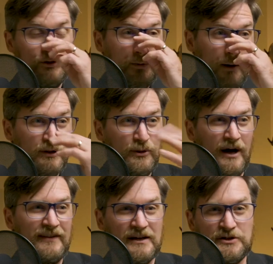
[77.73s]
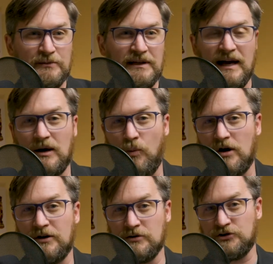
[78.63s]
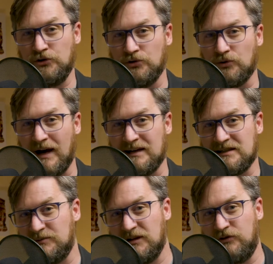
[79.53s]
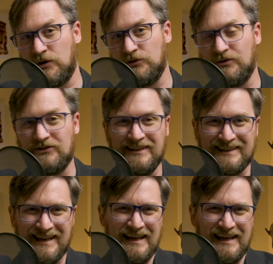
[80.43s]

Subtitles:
You probably thought that should be like 1 or 2, right? To be a photo assistant?